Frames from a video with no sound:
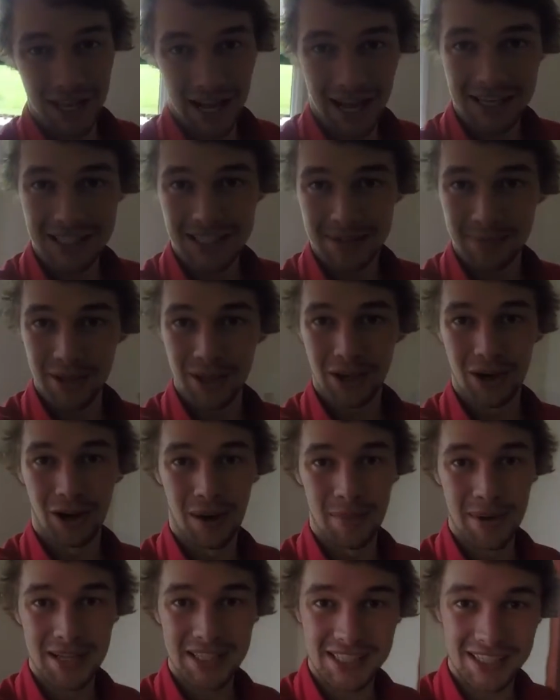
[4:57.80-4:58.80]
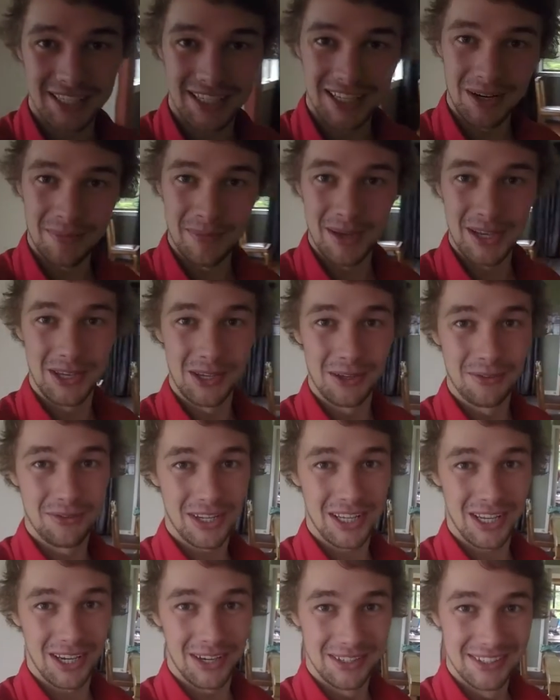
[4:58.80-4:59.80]
ask them in the comments and I'll make you a
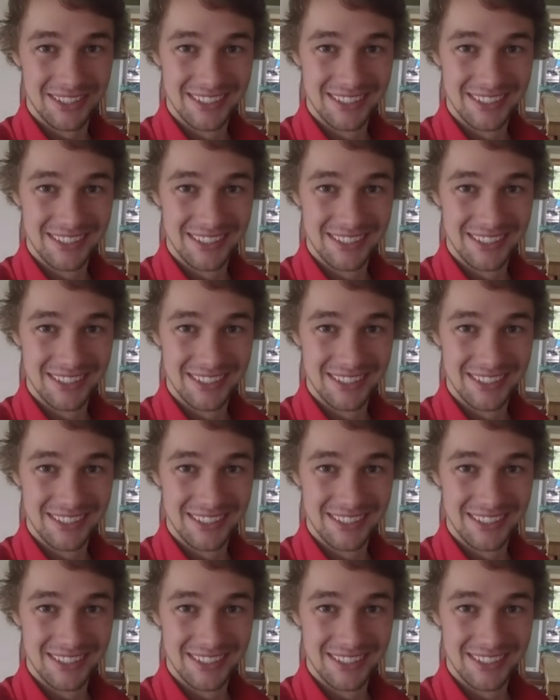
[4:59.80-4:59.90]
video.